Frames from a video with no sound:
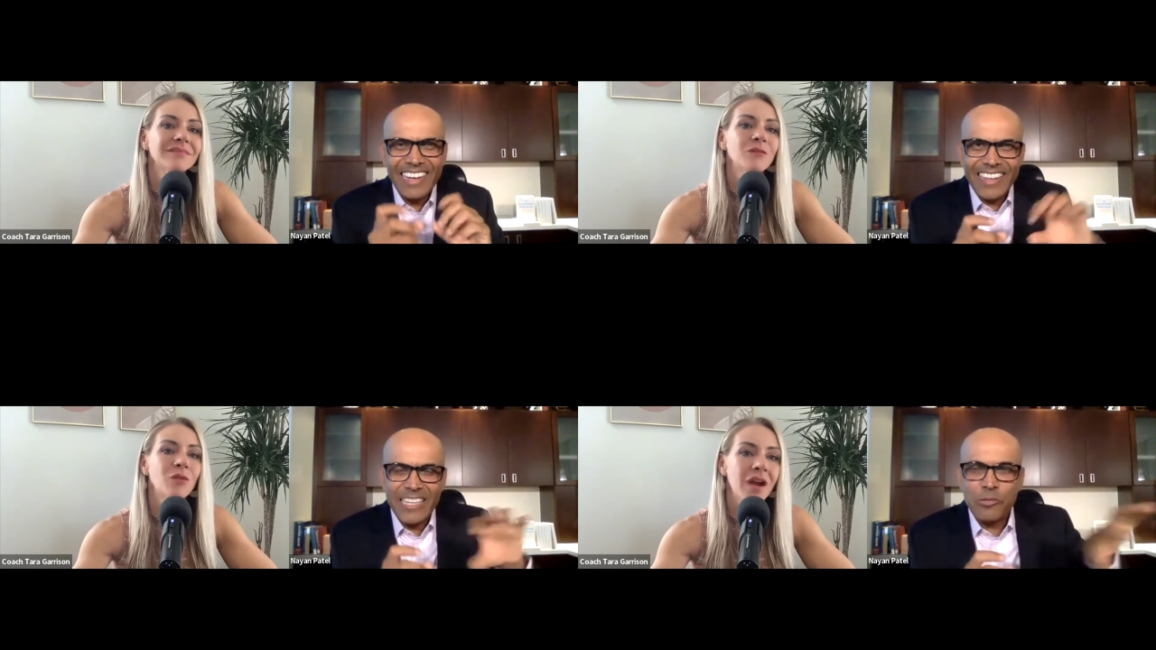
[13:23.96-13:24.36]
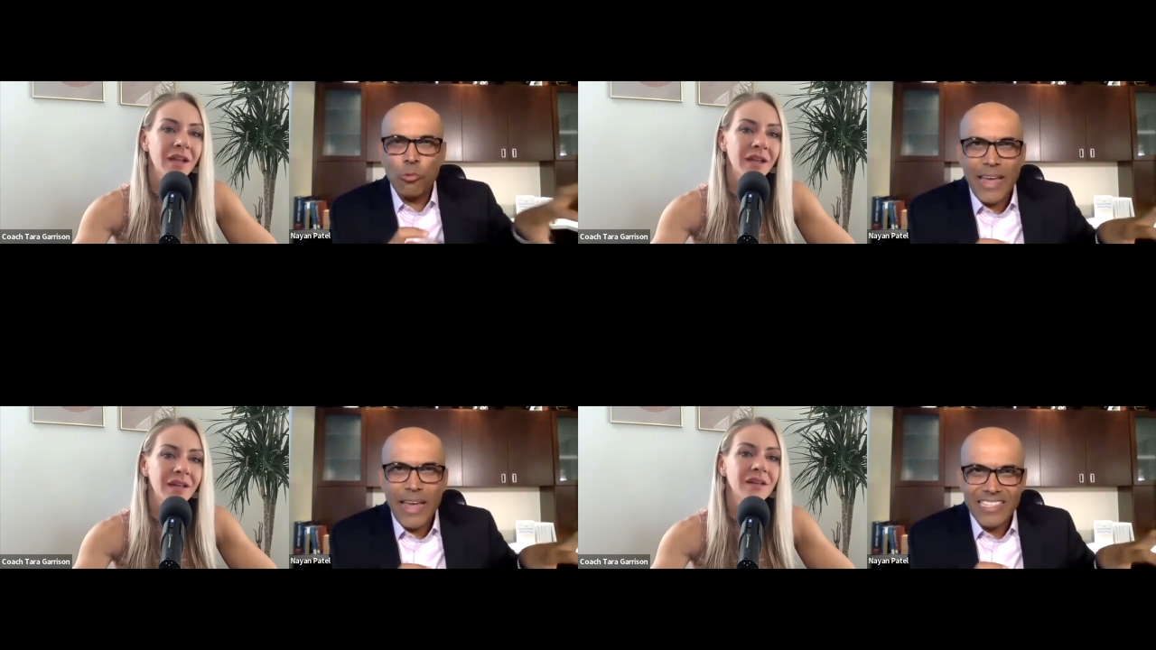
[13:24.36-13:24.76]
Speaker 1: That's right. a
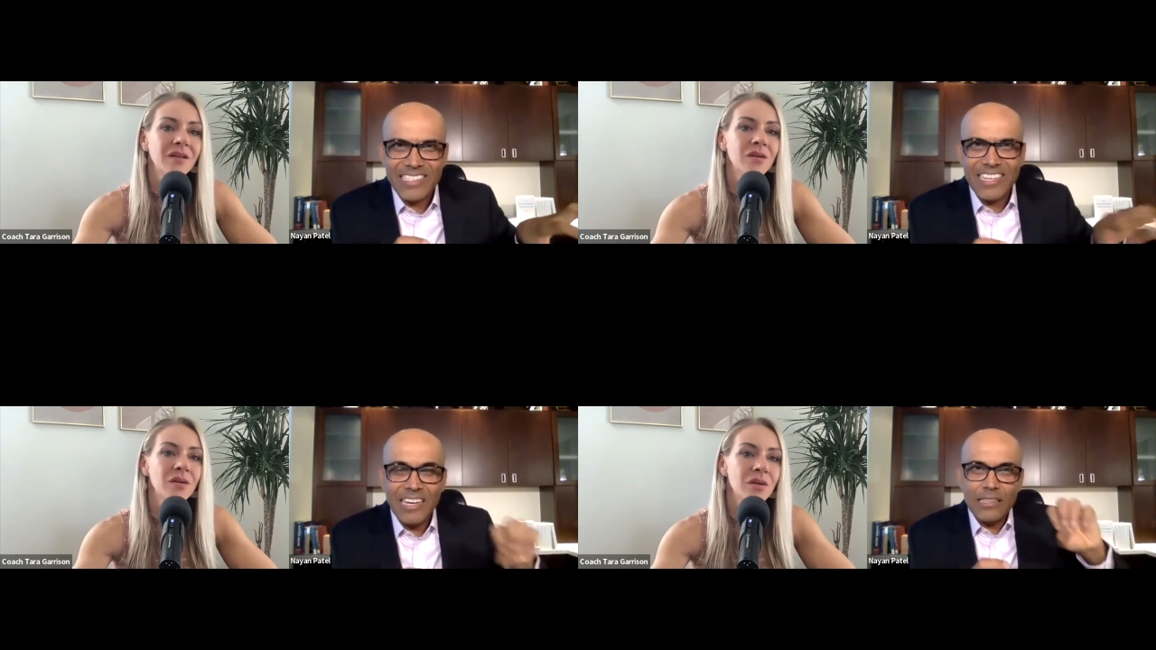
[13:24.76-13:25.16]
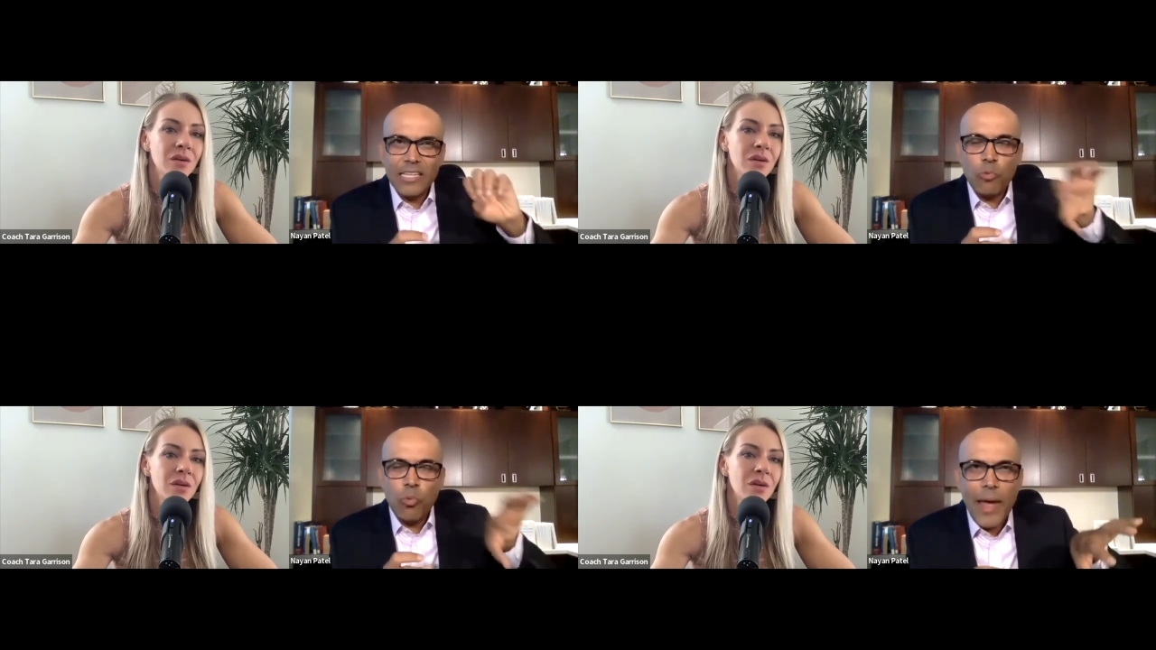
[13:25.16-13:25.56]
waste. That
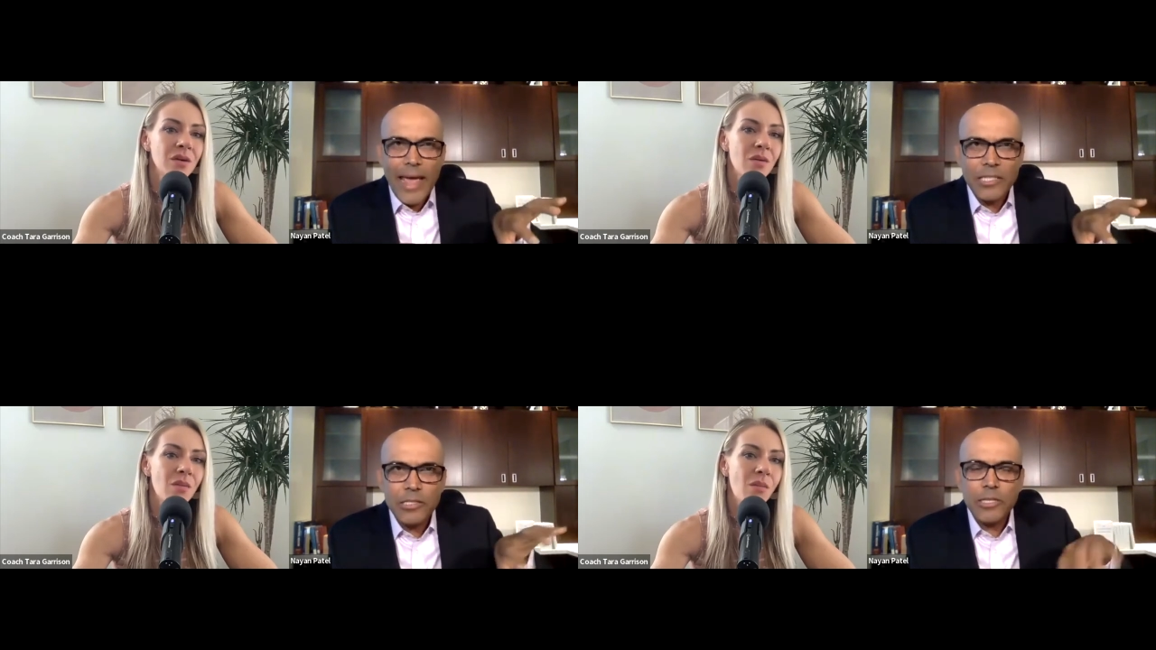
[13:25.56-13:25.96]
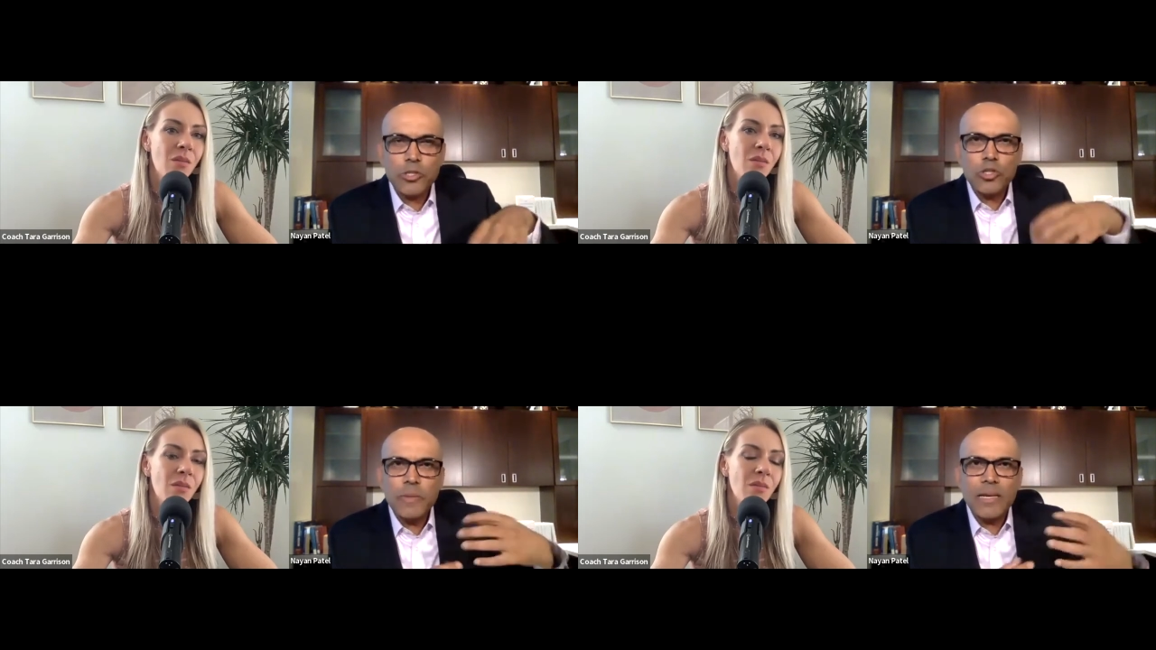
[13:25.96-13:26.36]
waste needs to
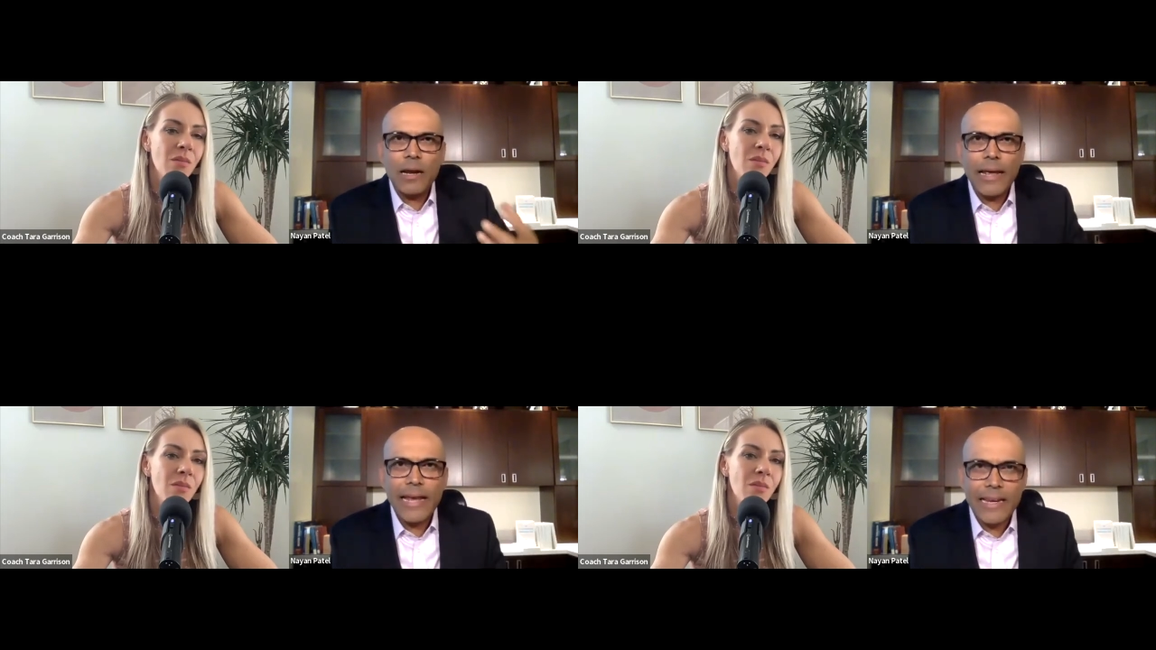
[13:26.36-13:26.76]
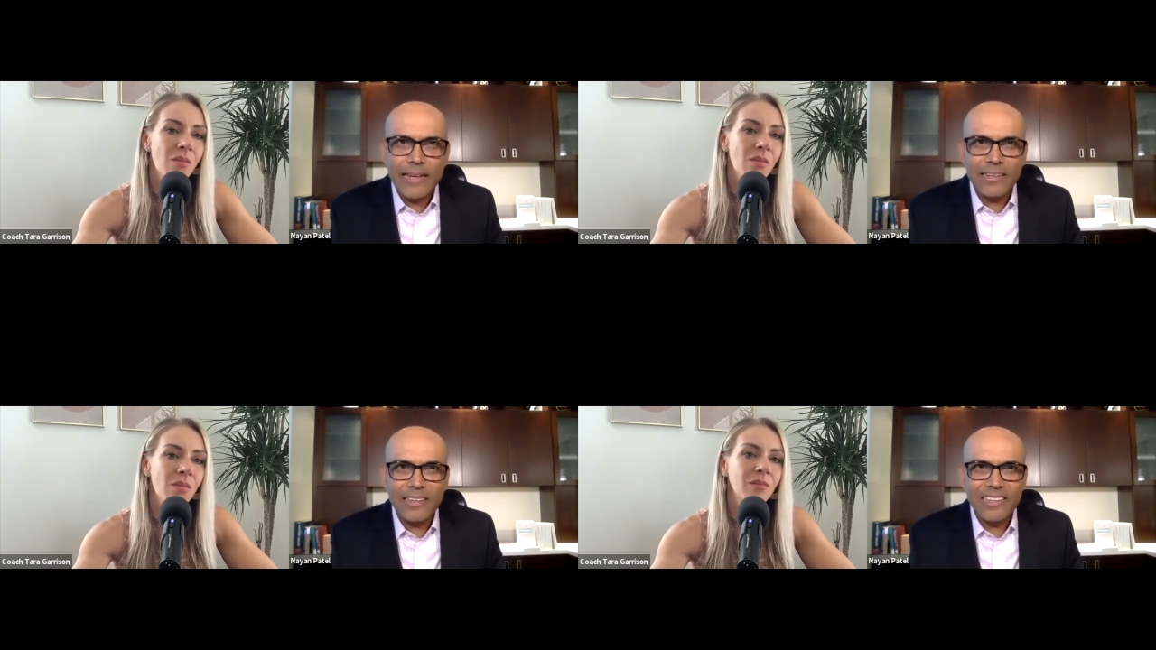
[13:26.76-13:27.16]
be cleaned.
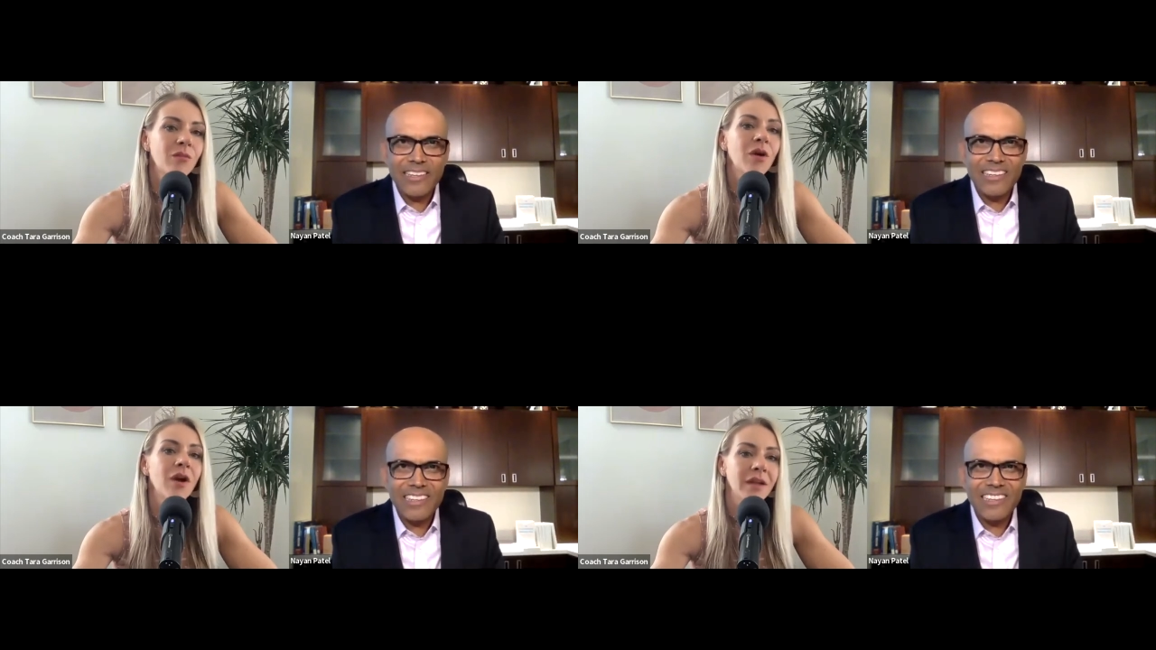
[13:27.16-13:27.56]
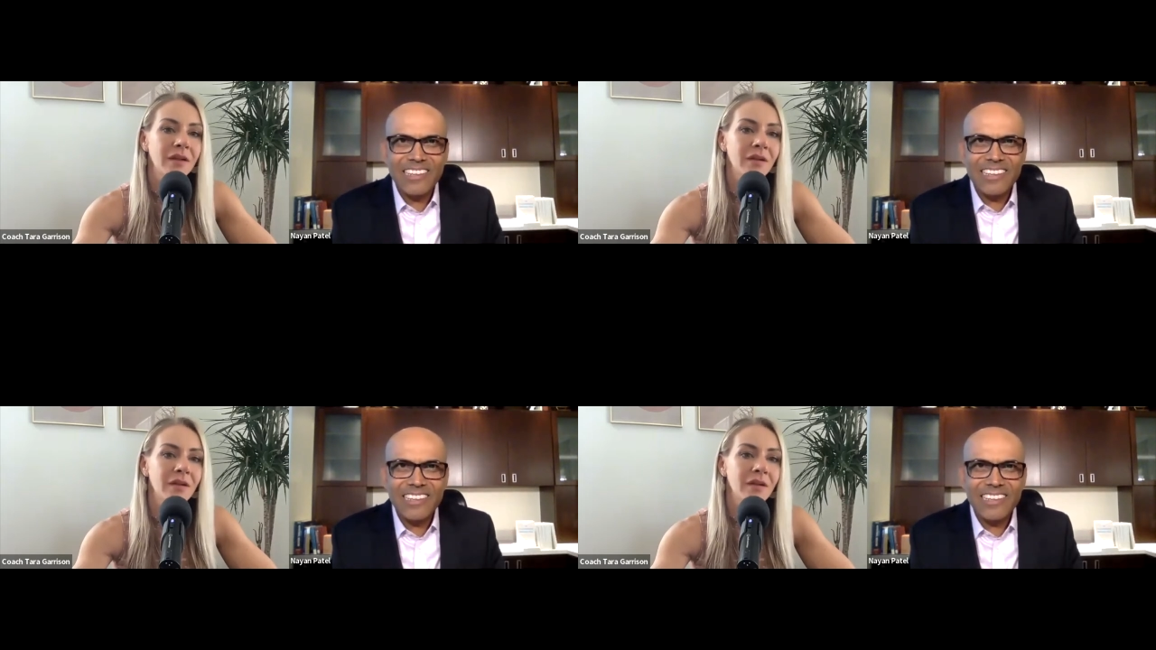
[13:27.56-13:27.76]
Right.